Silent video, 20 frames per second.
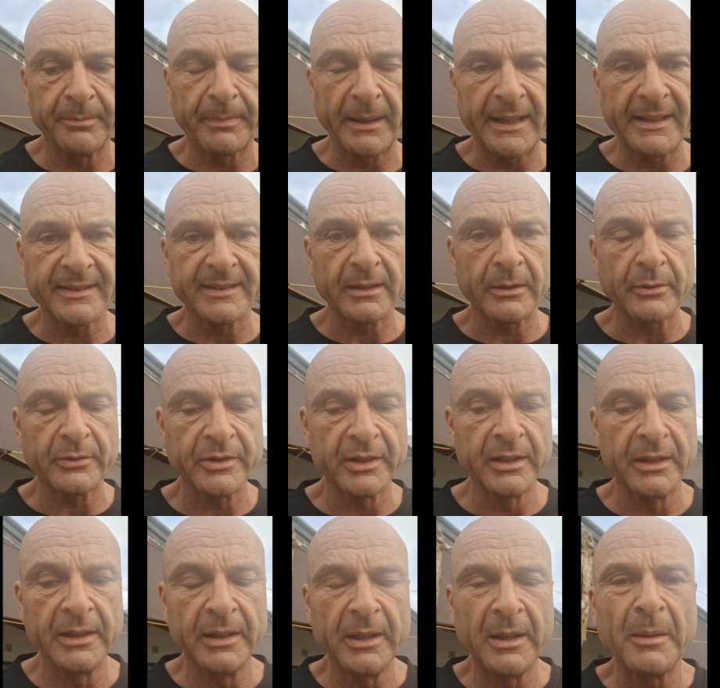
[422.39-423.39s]
pesos,
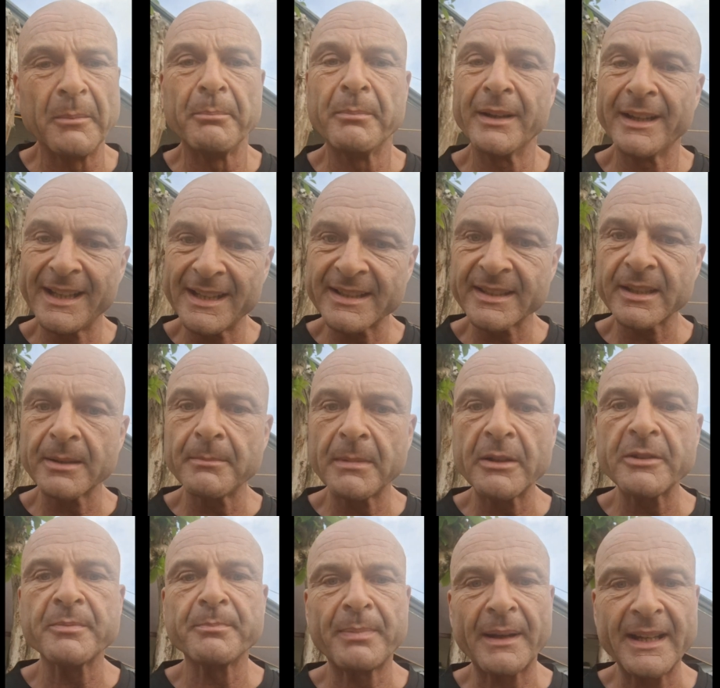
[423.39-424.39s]
but it's the
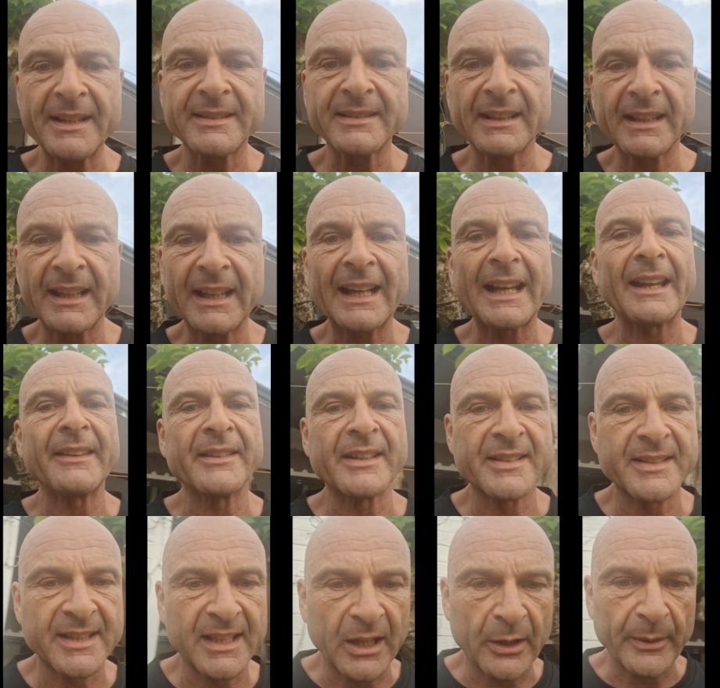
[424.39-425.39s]
most basic and the
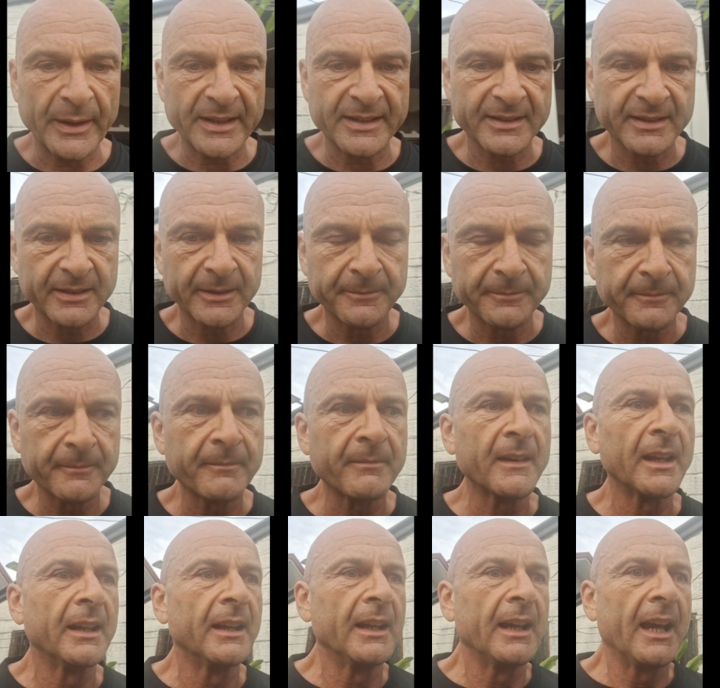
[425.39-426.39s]
slowest,
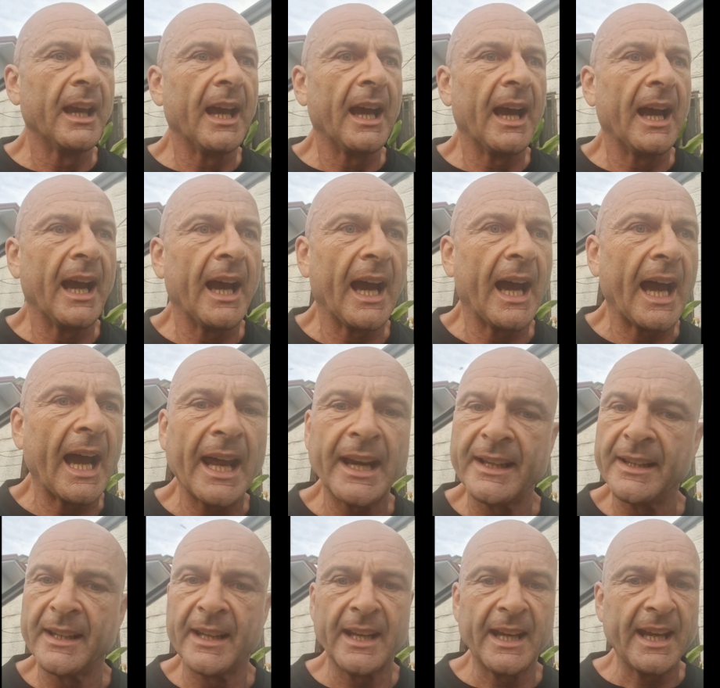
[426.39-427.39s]

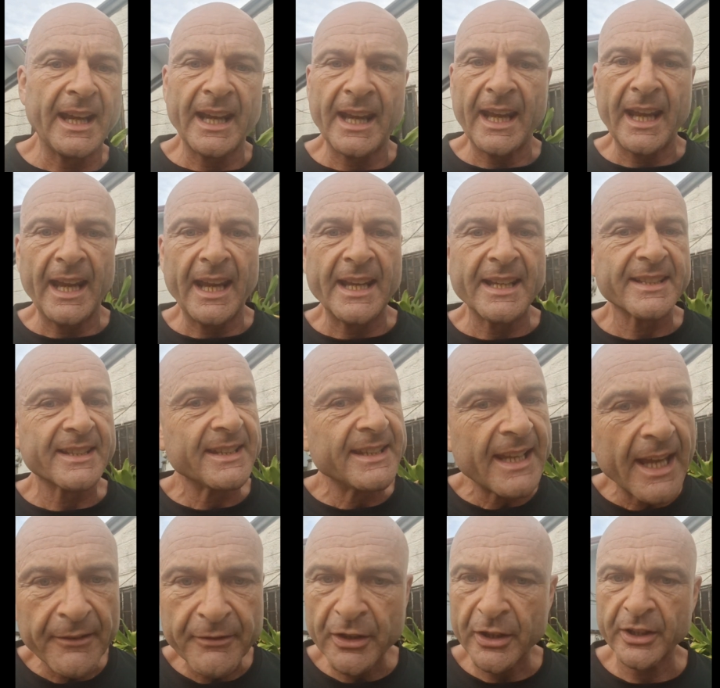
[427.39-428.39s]
and is
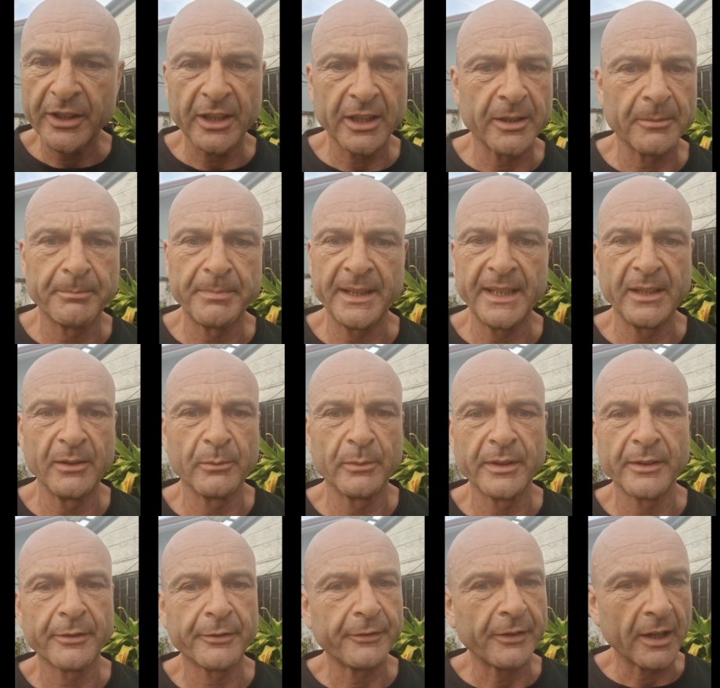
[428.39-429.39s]
never going to compete with
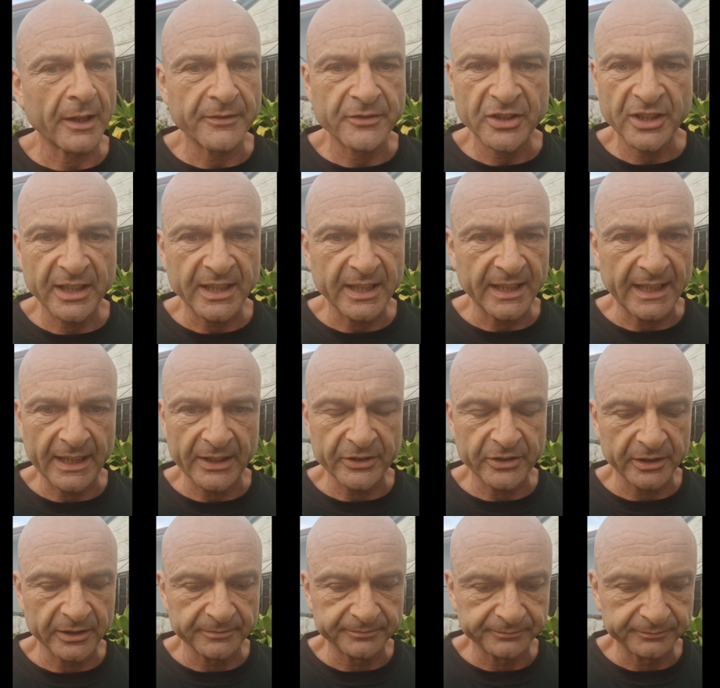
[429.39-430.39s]
a 5G connection.